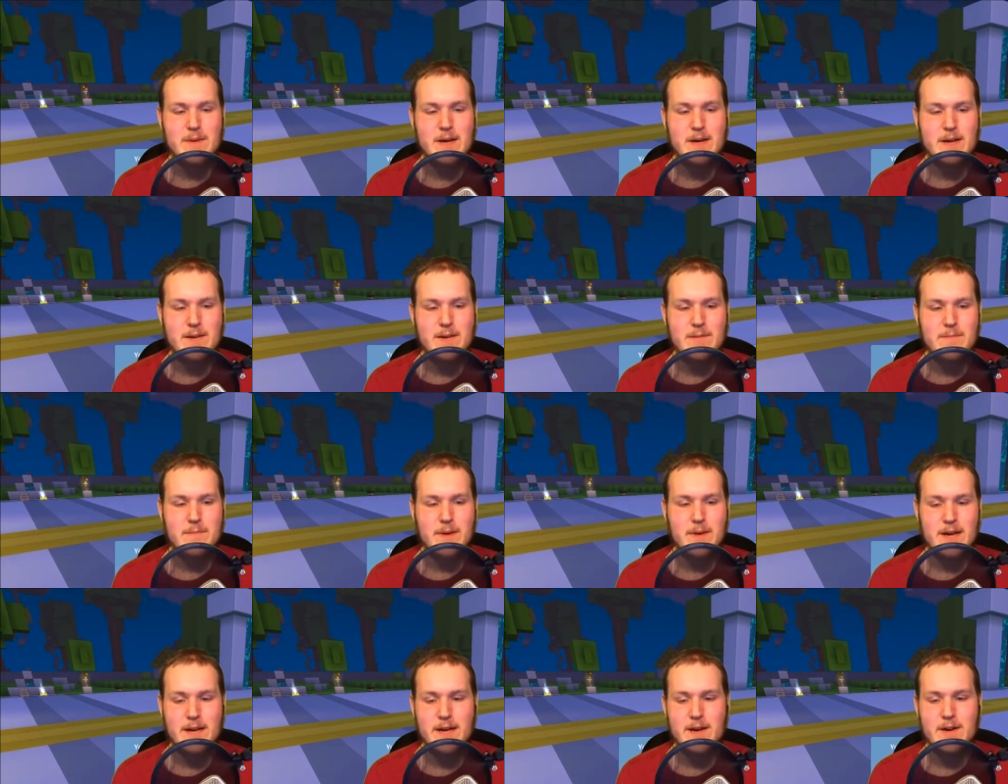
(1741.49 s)
My,
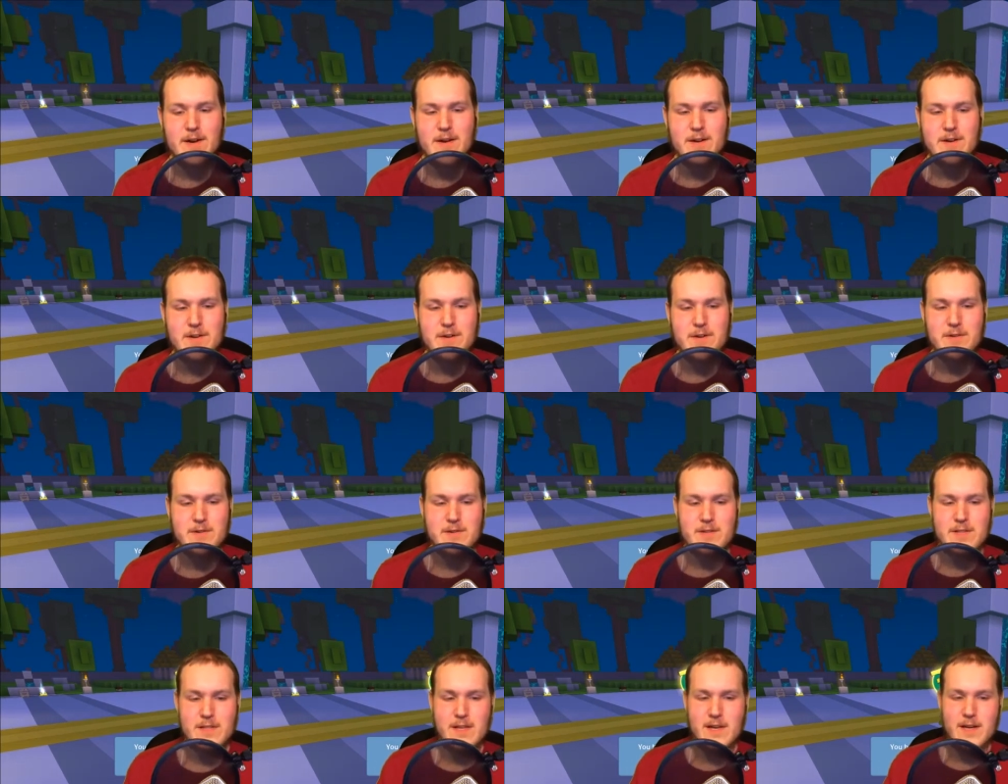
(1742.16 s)
my
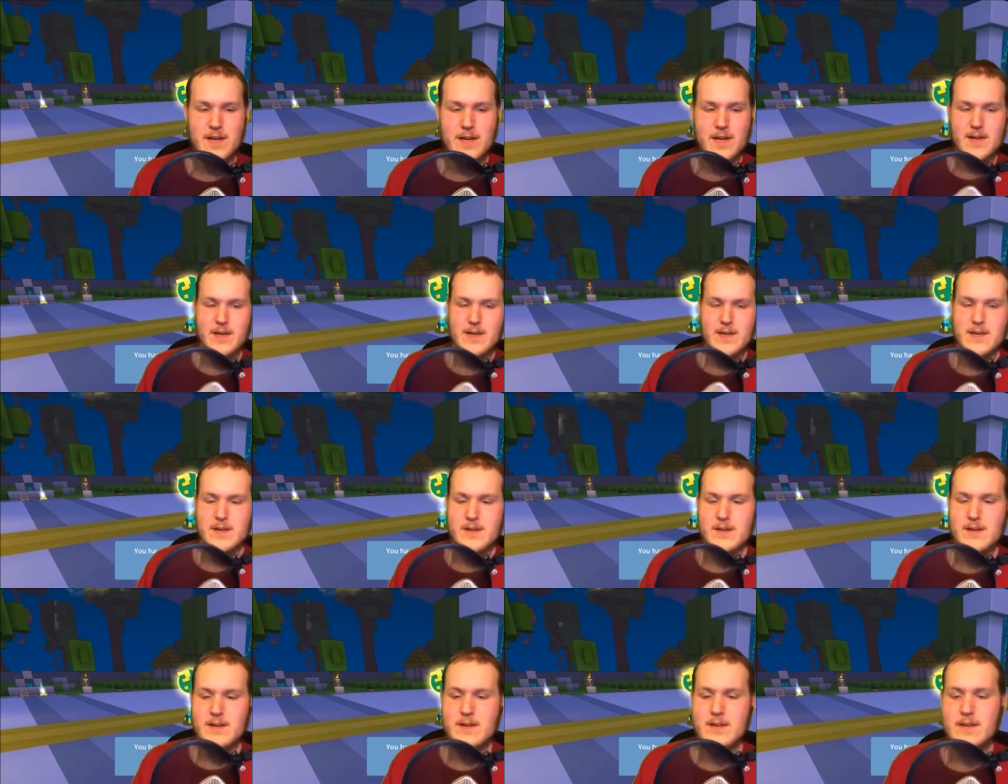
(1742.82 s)
character's
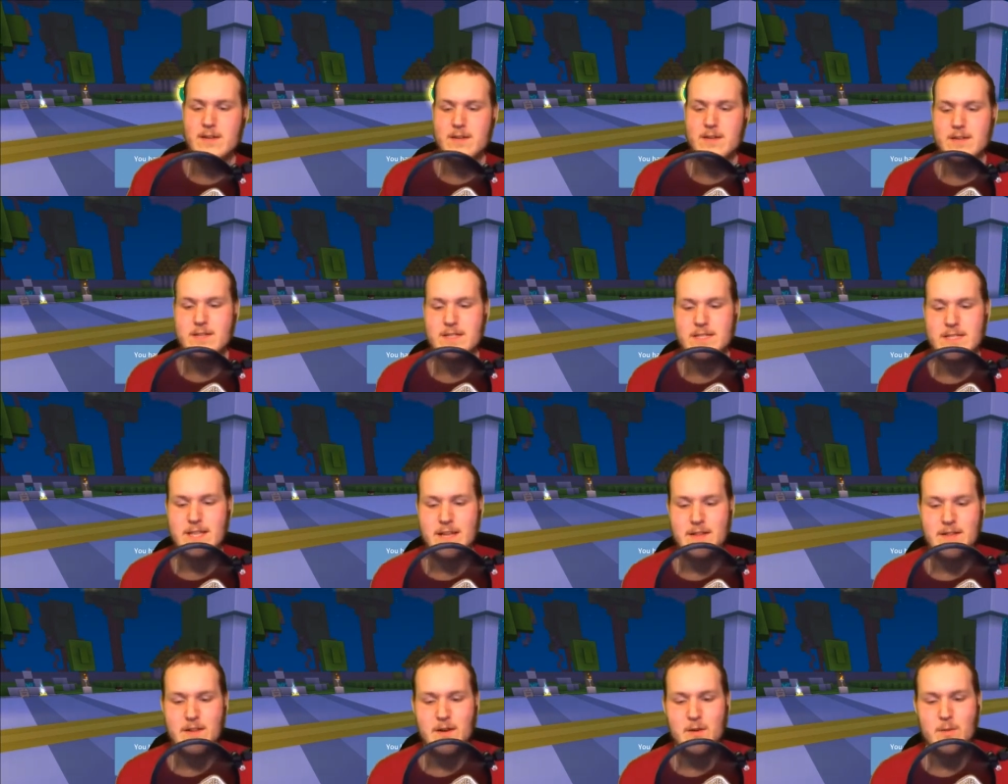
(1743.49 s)

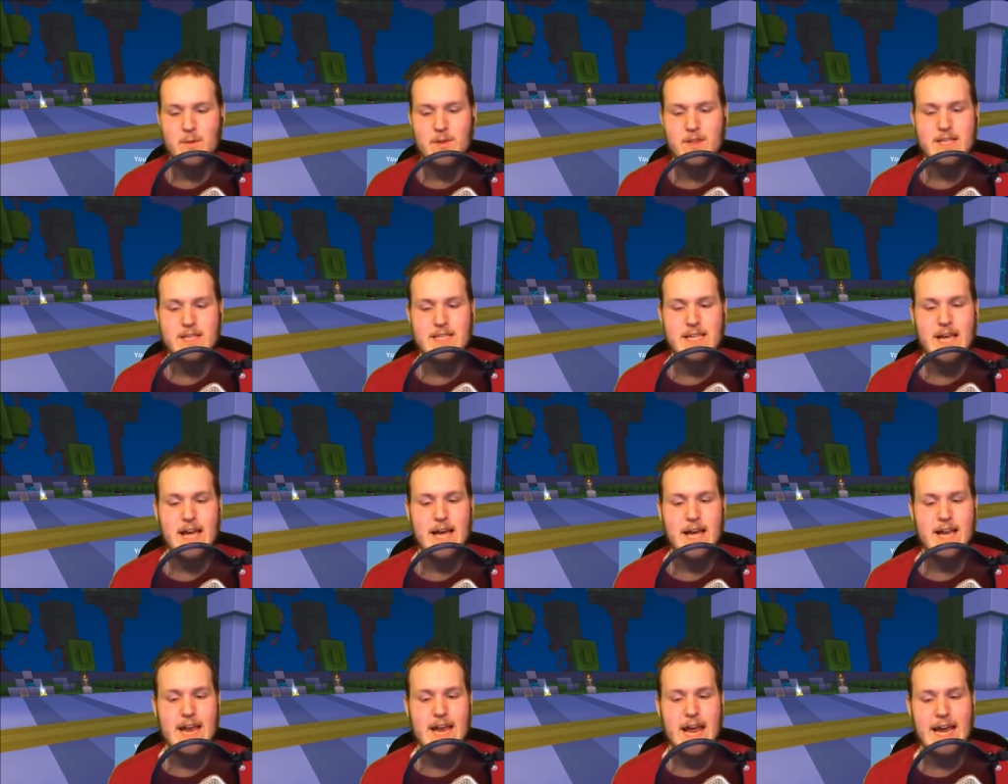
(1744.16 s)
sitting there with his
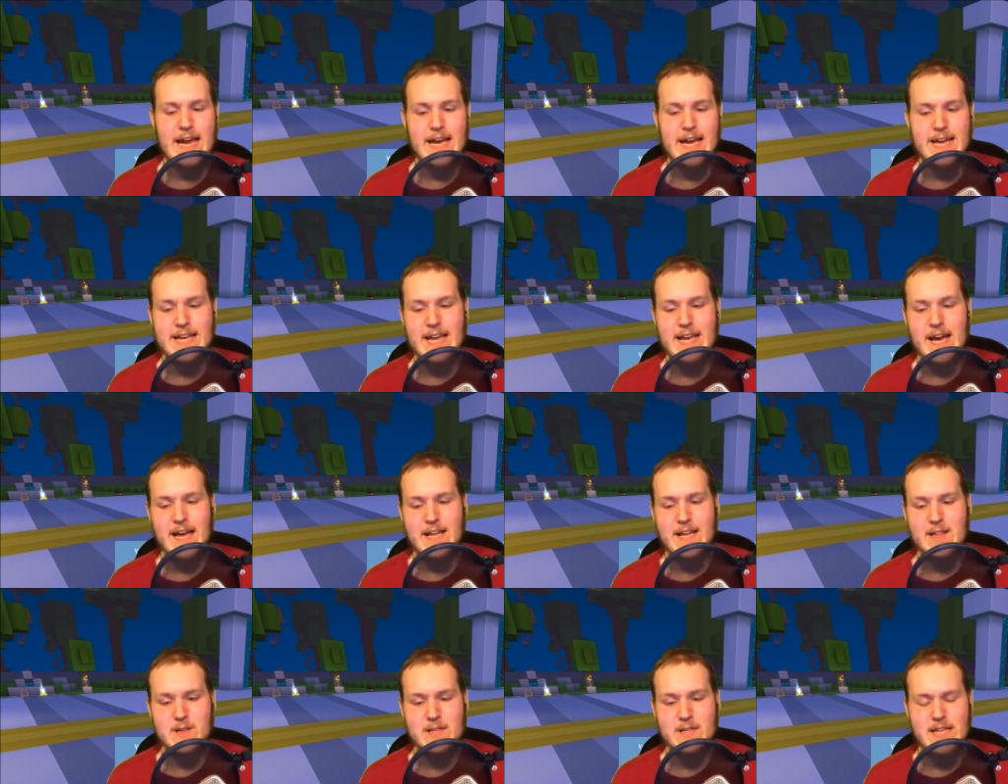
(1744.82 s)
head hanging down.
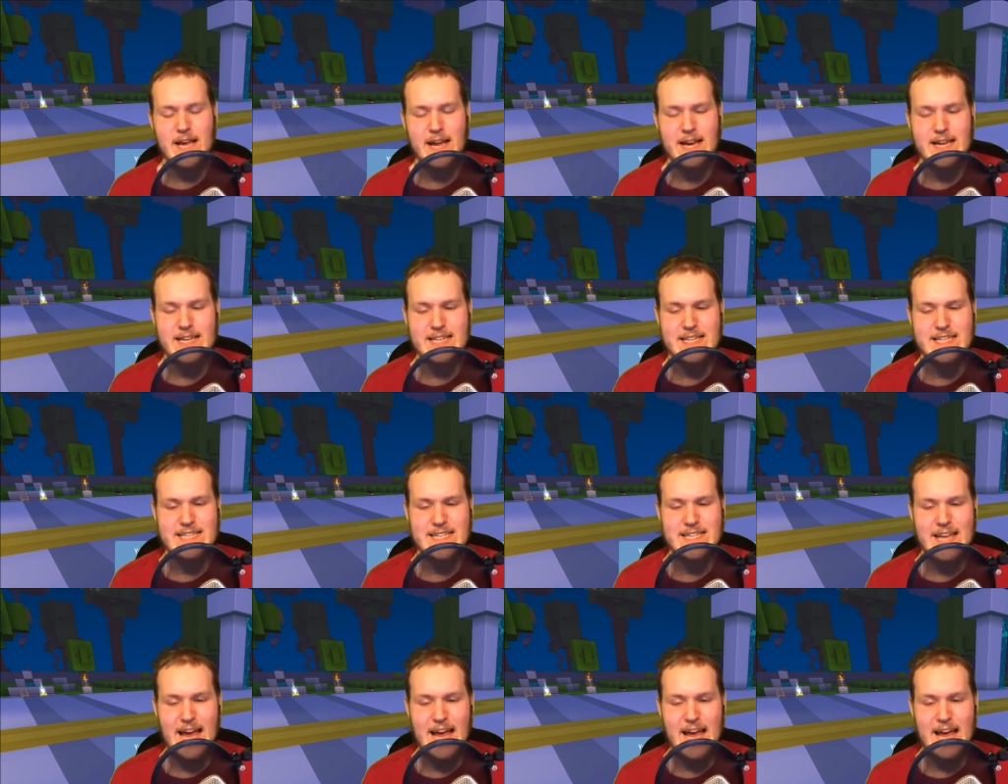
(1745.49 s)
He looks kind of
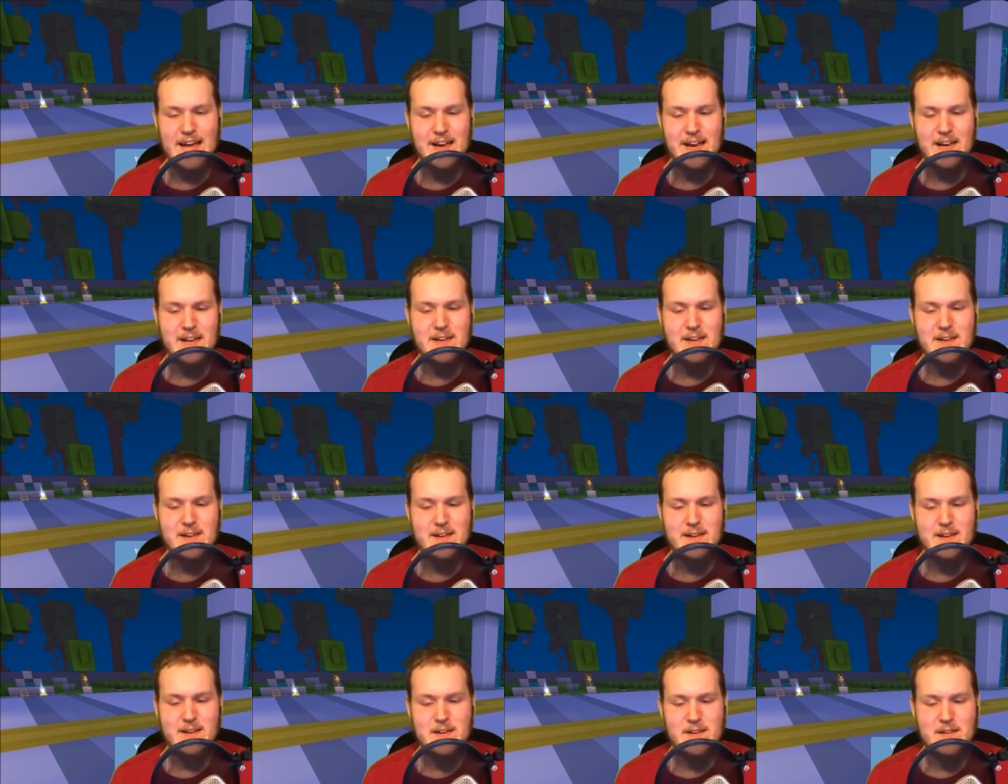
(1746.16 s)
sad.
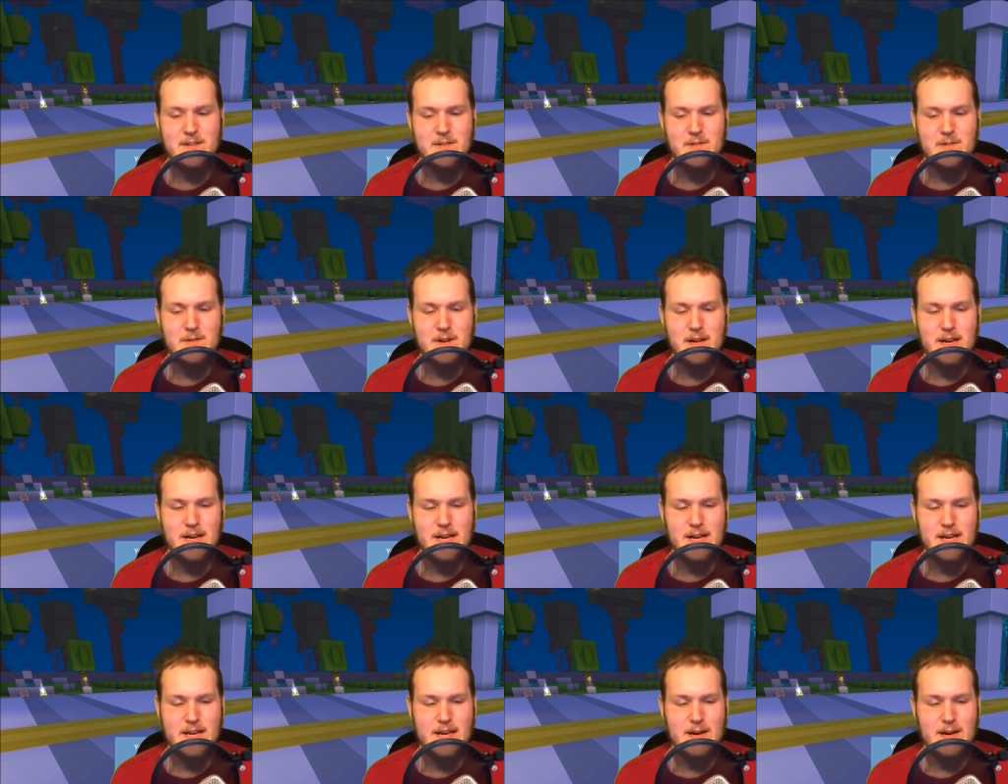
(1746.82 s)

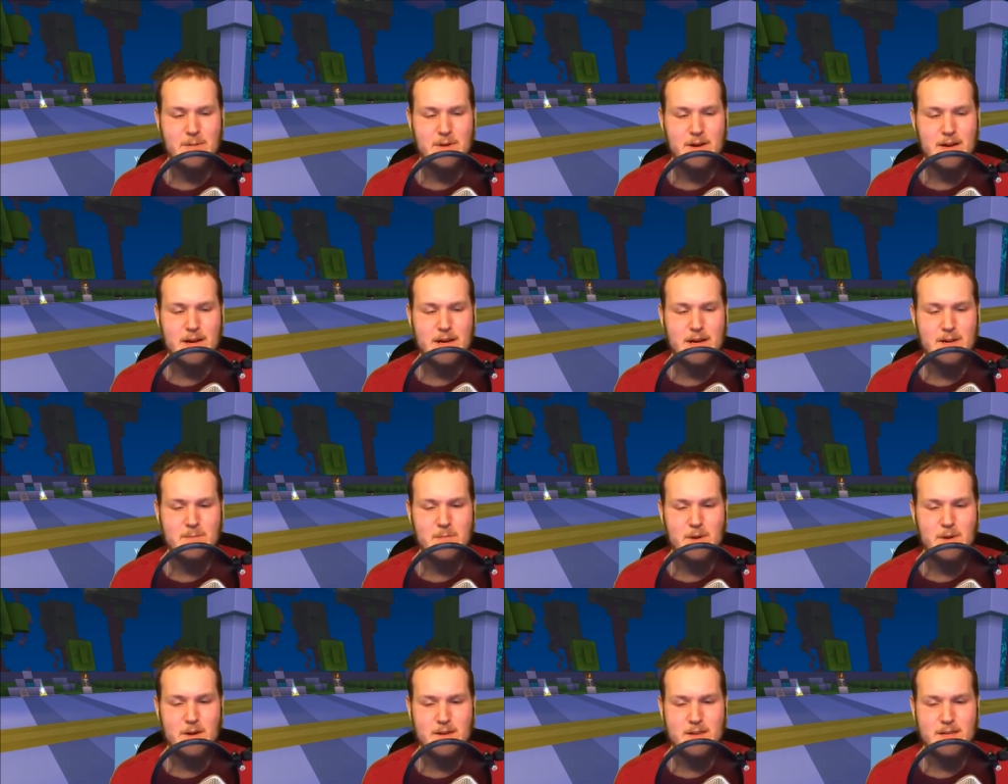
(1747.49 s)
Kind of, I want, I,
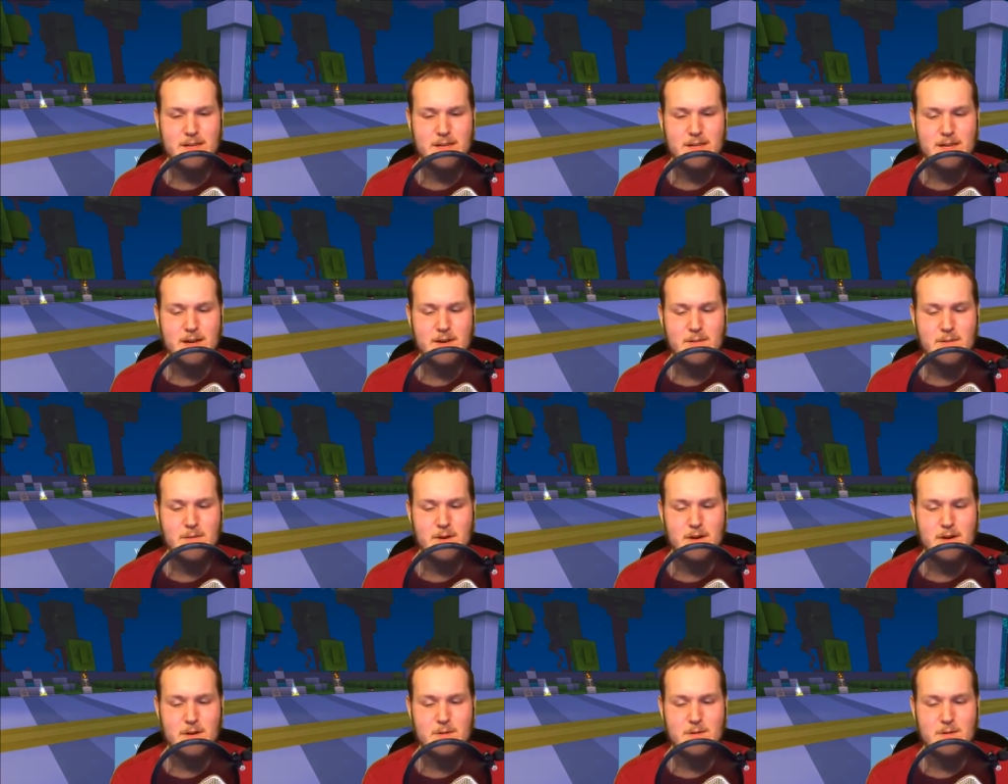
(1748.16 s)
I
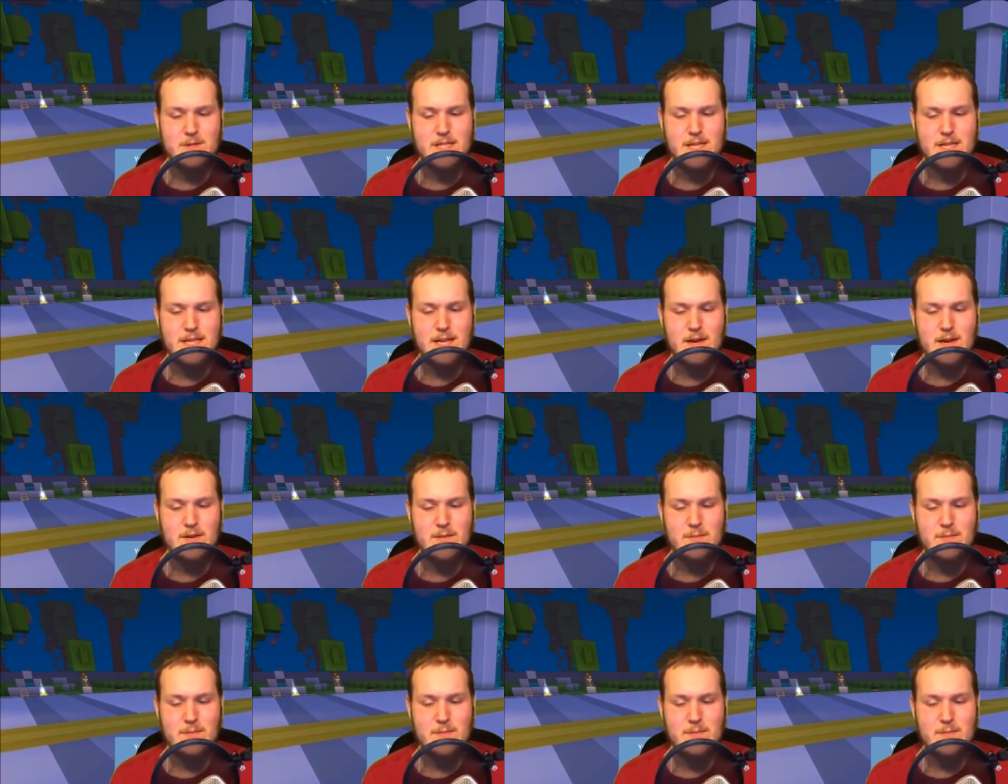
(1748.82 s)
want to go sit down.